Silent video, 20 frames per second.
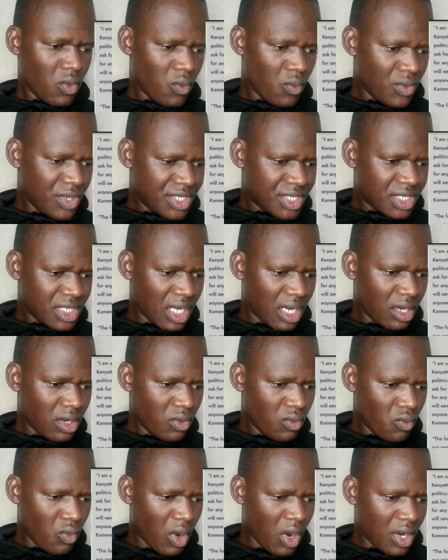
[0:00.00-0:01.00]
We
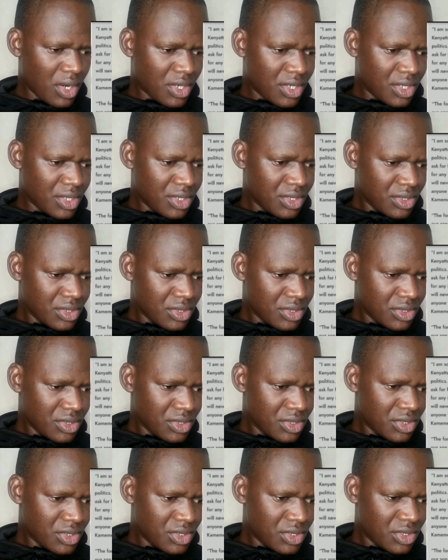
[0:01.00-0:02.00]
shall work
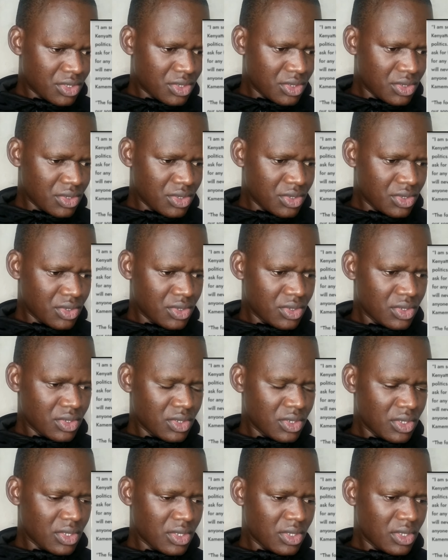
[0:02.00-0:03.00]

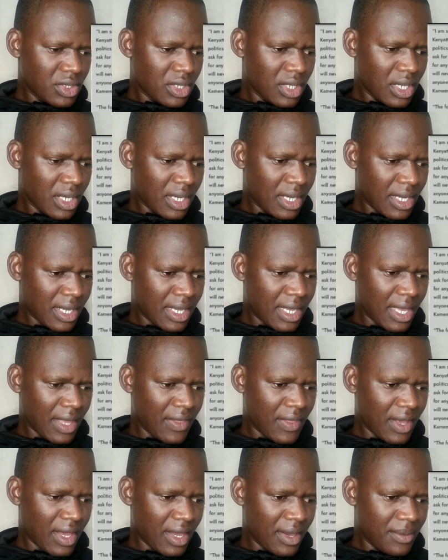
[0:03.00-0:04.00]

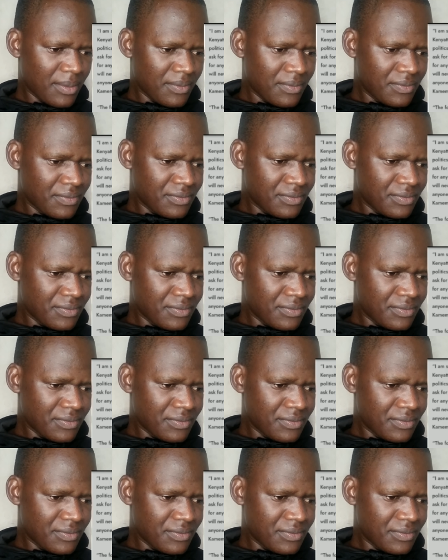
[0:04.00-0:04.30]
together.